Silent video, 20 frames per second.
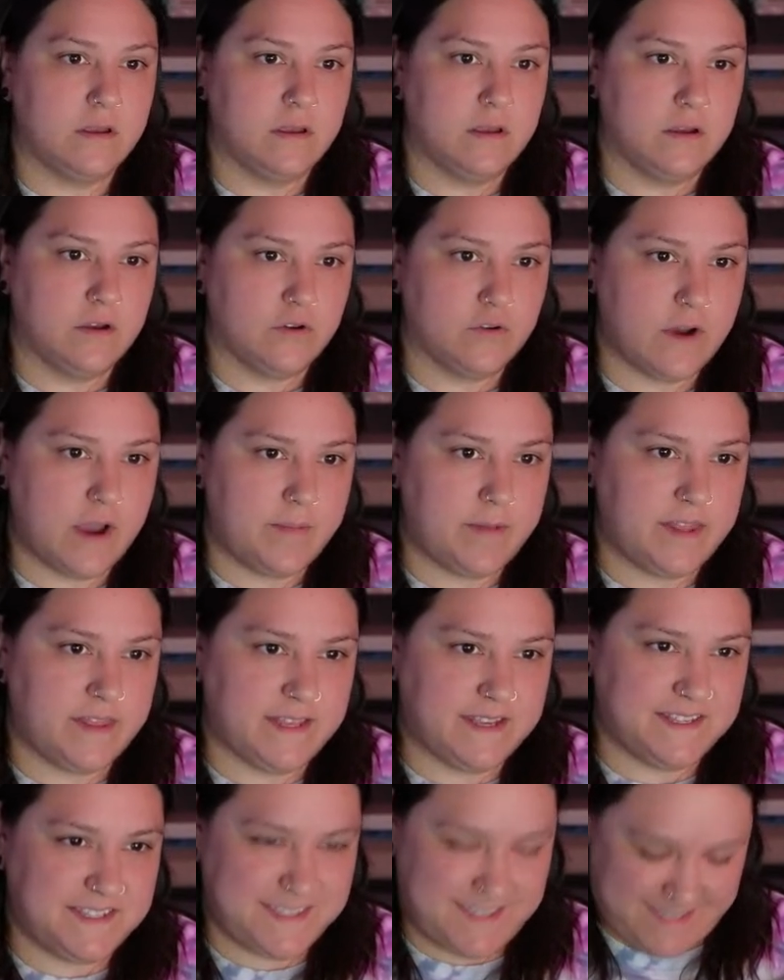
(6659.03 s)
grabbing
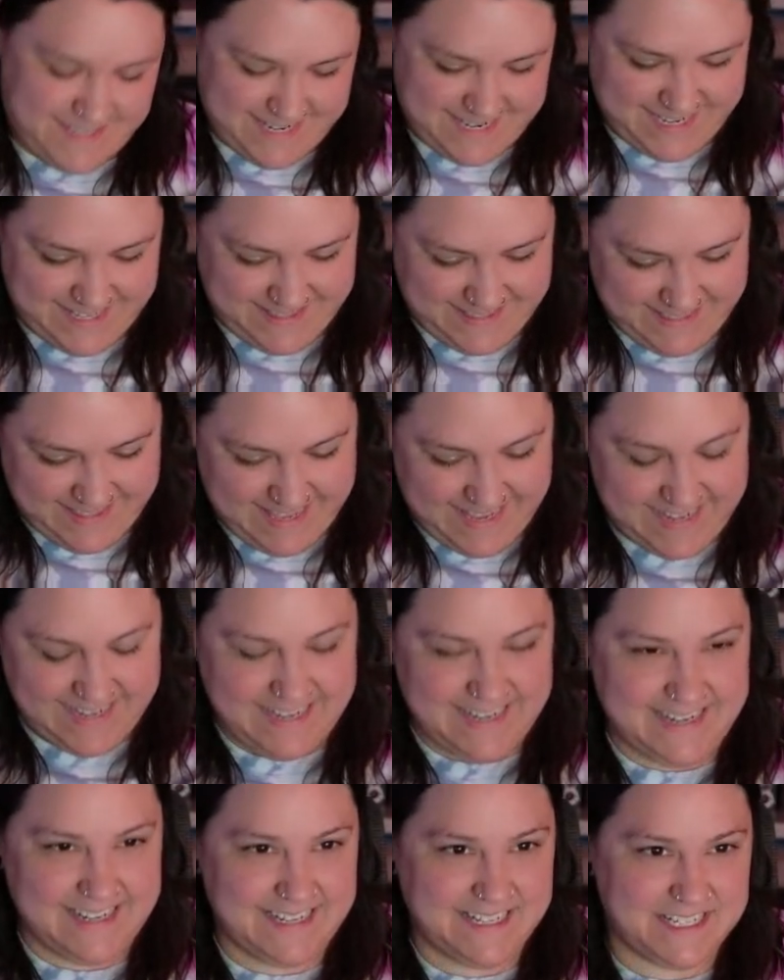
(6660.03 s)
this and then
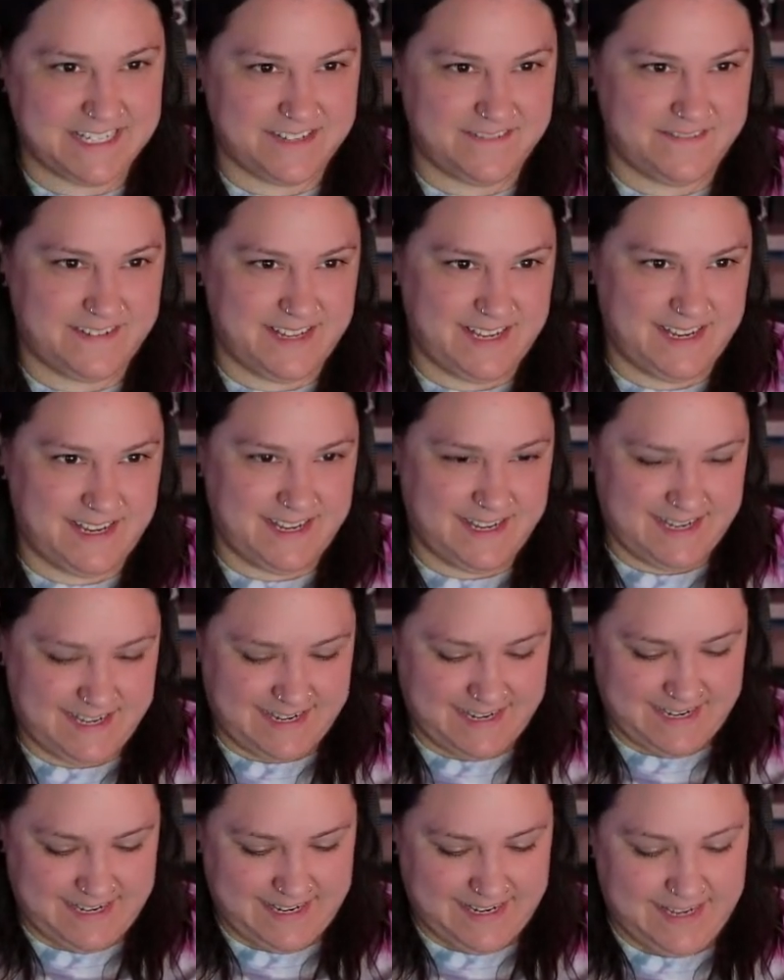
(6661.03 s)
hitting Shift E.
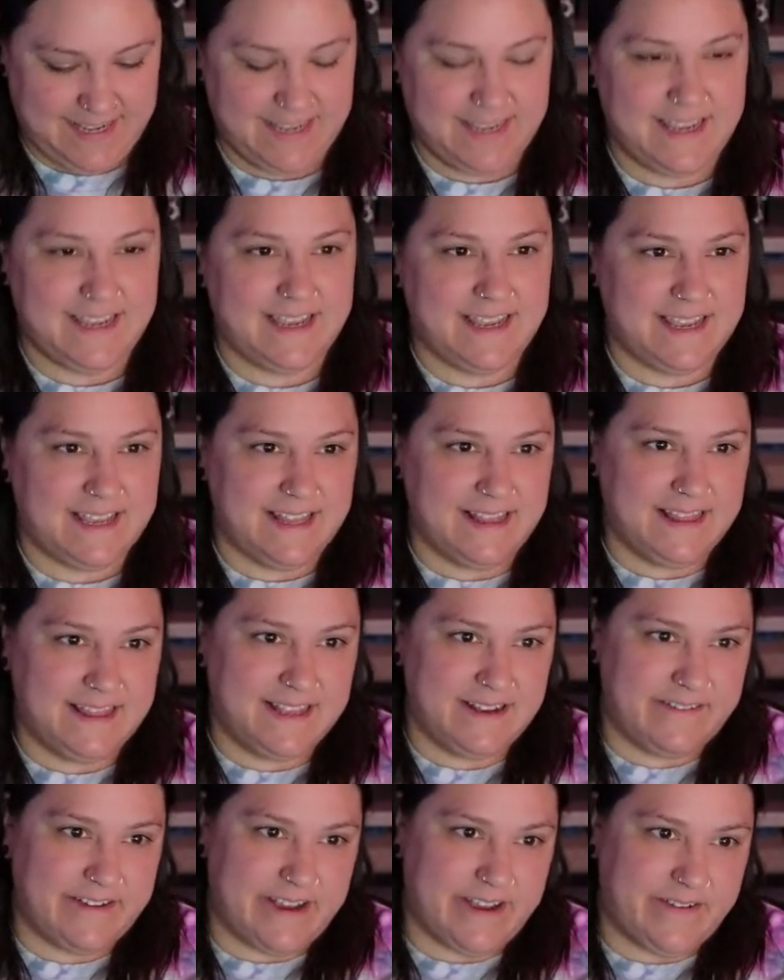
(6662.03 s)

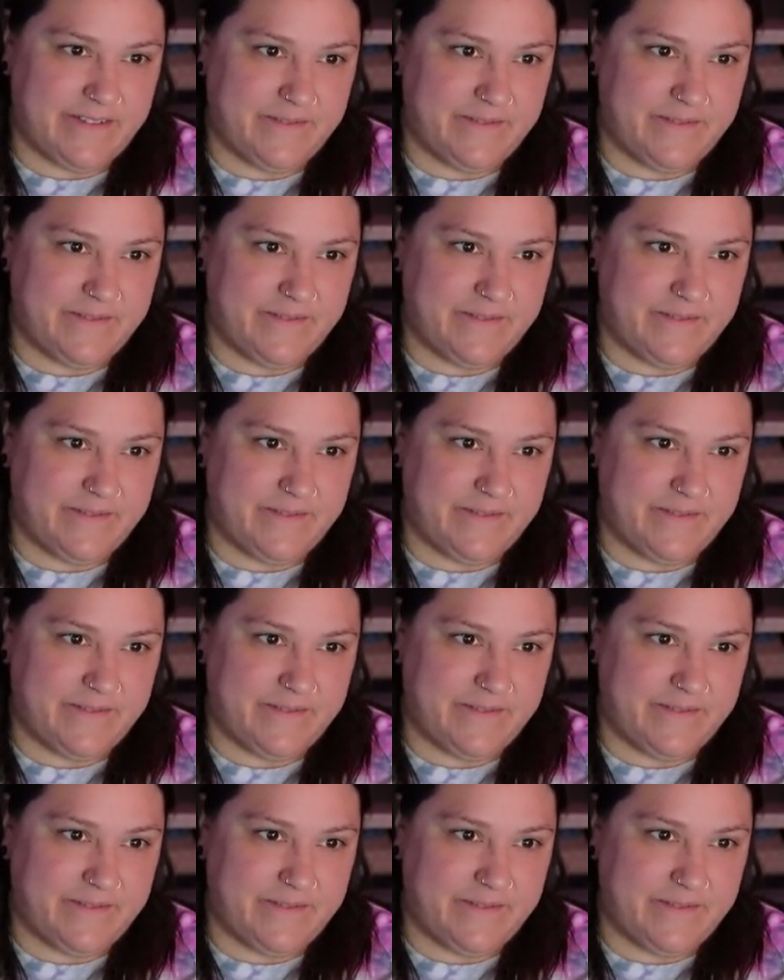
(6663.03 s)
There we go.